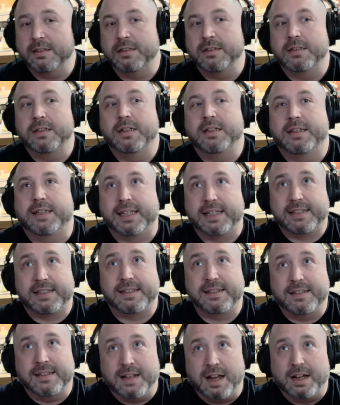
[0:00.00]
is
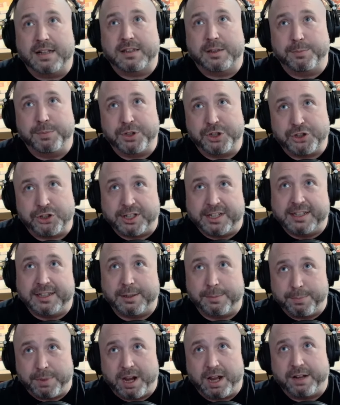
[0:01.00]
not the machine to
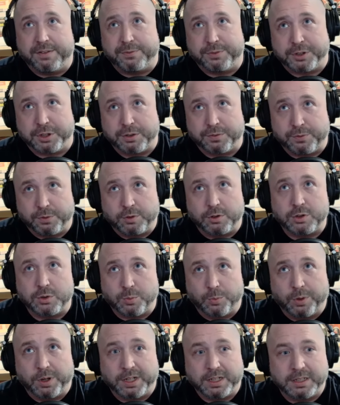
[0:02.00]
buy for your first
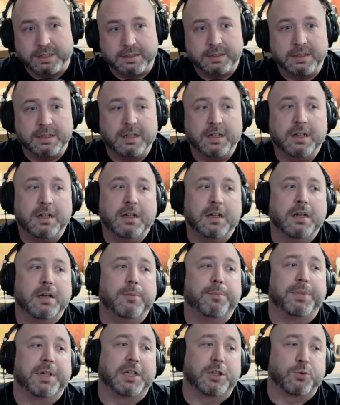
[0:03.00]
one,
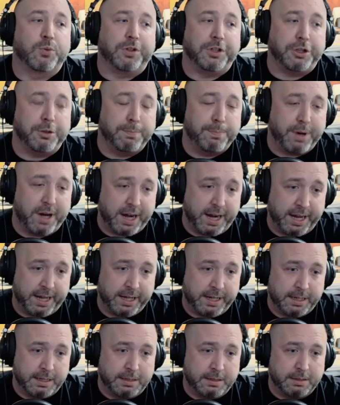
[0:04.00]
because when you buy it,
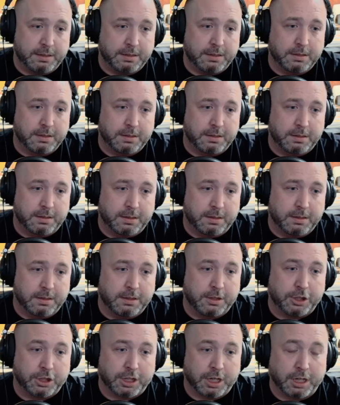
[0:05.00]
you're
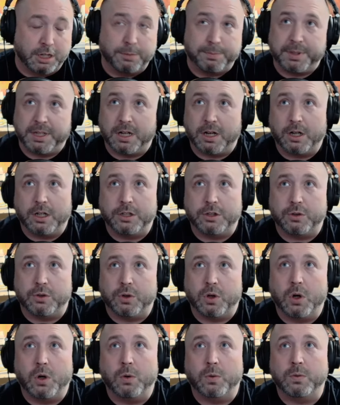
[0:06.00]
gonna be on your
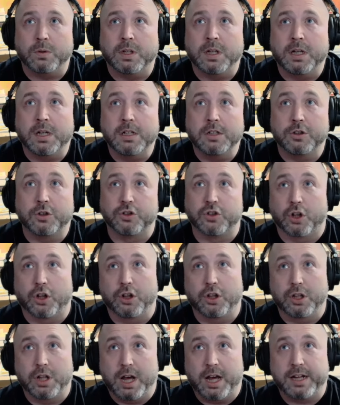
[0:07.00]
own. There's a
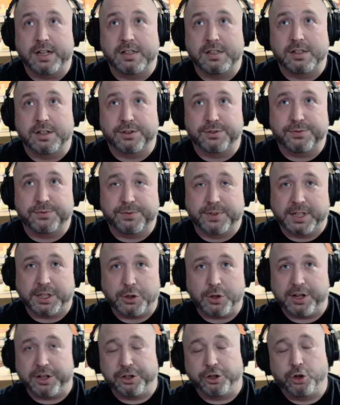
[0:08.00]
lot of stuff that you had
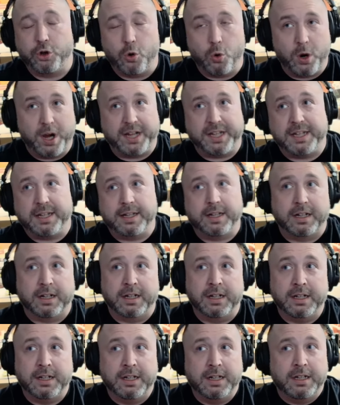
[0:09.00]
no idea
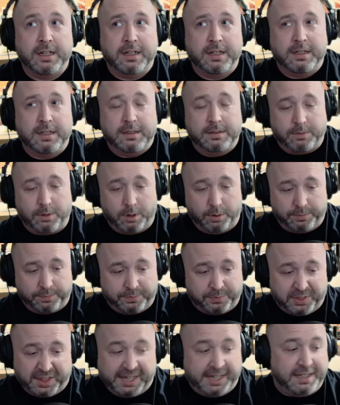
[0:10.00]
of,
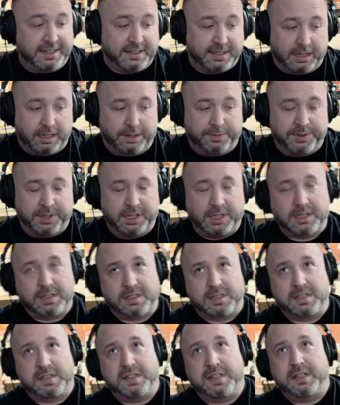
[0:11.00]
things that even
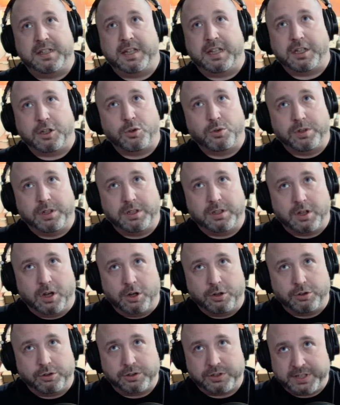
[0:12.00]
existed that you need to
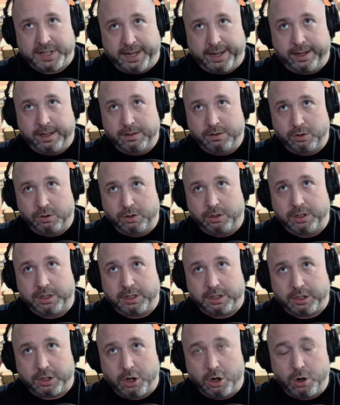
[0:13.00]
understand, learn, and
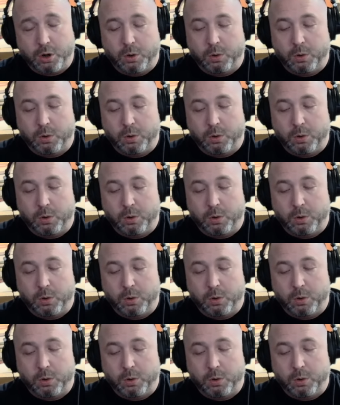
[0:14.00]
go